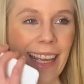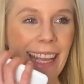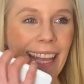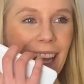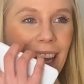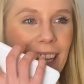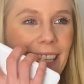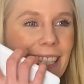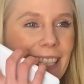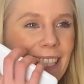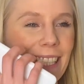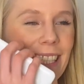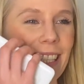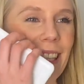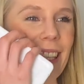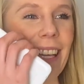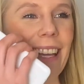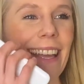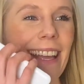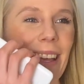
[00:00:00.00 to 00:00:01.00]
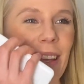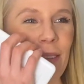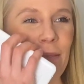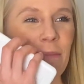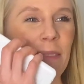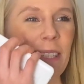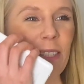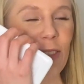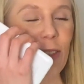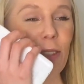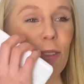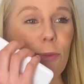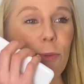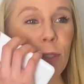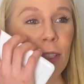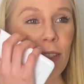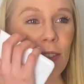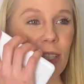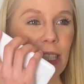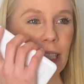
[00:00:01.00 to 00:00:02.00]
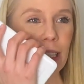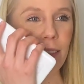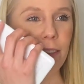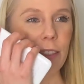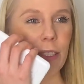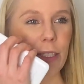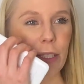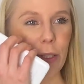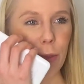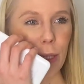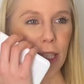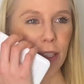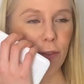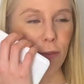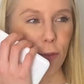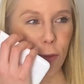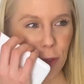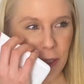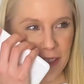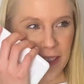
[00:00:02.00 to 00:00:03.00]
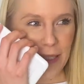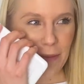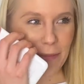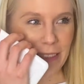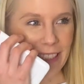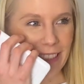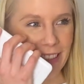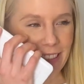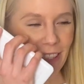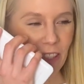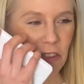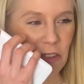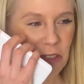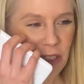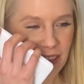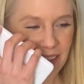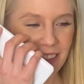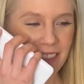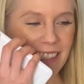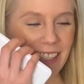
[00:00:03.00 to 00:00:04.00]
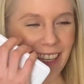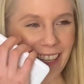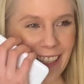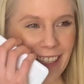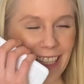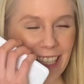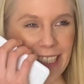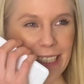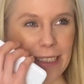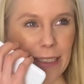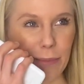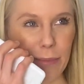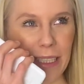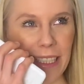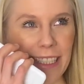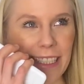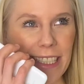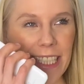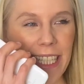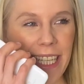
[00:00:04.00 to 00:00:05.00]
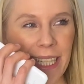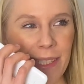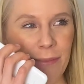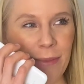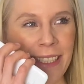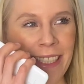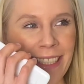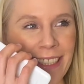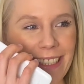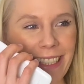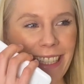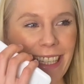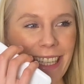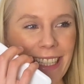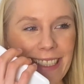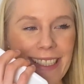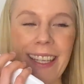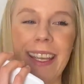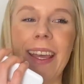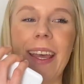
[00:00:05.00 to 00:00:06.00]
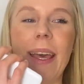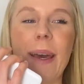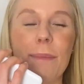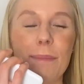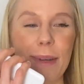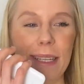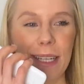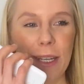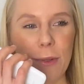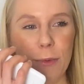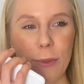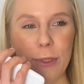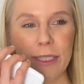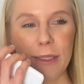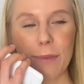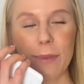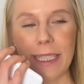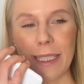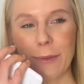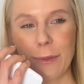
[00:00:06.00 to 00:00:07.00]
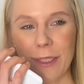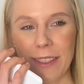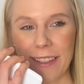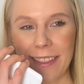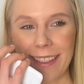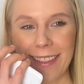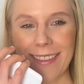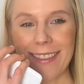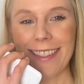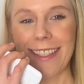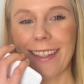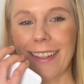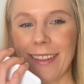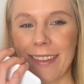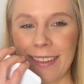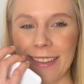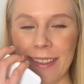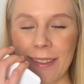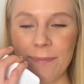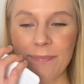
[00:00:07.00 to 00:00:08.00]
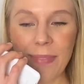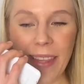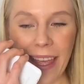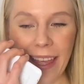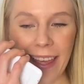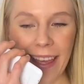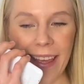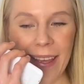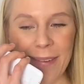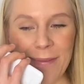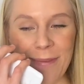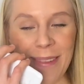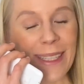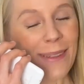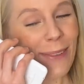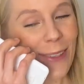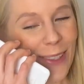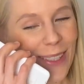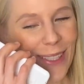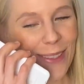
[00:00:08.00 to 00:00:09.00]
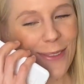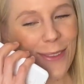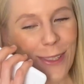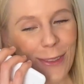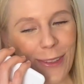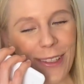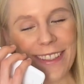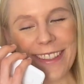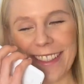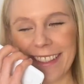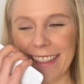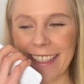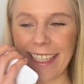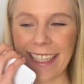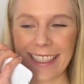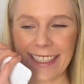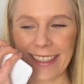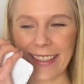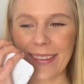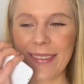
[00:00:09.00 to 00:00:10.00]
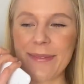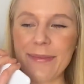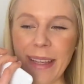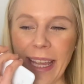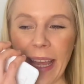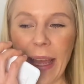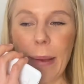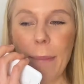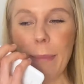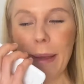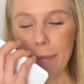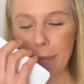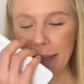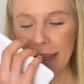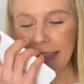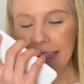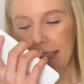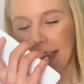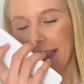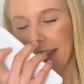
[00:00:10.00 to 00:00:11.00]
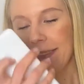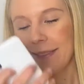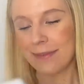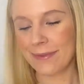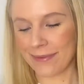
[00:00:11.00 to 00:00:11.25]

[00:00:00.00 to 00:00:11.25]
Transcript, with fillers: Hey, um, I just wanted to leave you a quick voice message and say that I'll be 10 minutes late, but I will be with you soon. Um, and I'm looking forward to seeing you. Bye bye.